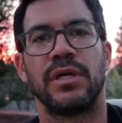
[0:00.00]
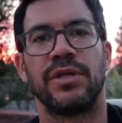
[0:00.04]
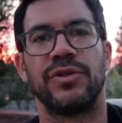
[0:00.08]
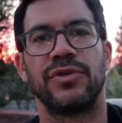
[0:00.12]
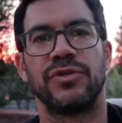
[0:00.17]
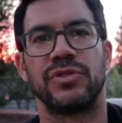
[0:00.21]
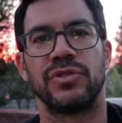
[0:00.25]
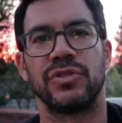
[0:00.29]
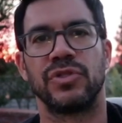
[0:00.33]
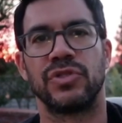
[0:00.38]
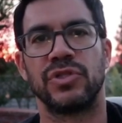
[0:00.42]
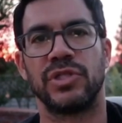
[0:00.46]

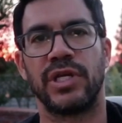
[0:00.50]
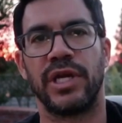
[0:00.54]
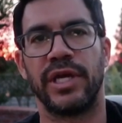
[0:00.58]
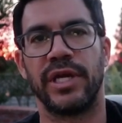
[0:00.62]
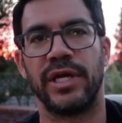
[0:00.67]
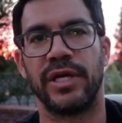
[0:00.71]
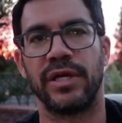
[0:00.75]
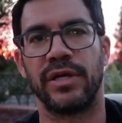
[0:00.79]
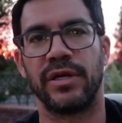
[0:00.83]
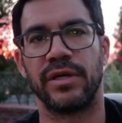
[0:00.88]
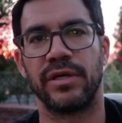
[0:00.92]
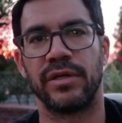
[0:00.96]
There's a
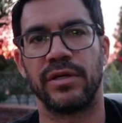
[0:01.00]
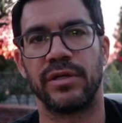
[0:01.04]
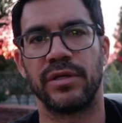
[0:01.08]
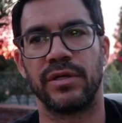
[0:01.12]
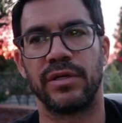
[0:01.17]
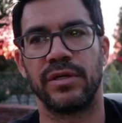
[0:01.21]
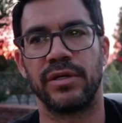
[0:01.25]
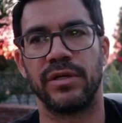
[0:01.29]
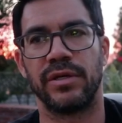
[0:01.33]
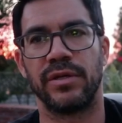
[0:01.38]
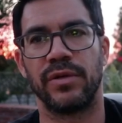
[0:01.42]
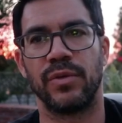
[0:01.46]
saying,
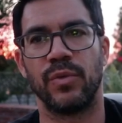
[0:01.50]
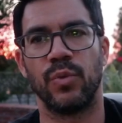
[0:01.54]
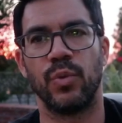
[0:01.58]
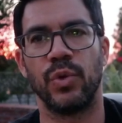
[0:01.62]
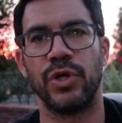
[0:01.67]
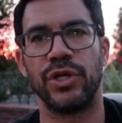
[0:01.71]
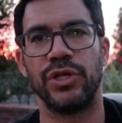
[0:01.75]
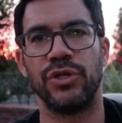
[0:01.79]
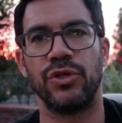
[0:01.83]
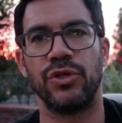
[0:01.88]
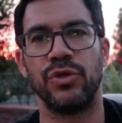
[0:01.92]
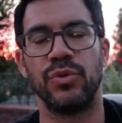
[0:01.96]

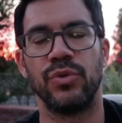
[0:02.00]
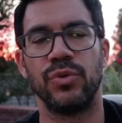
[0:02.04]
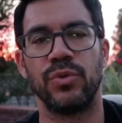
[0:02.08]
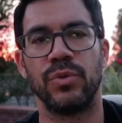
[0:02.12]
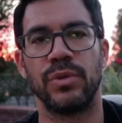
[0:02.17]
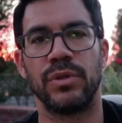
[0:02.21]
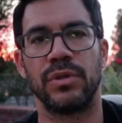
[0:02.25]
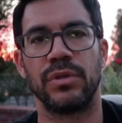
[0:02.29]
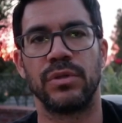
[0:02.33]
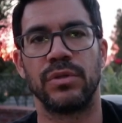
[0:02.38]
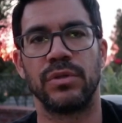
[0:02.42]
what you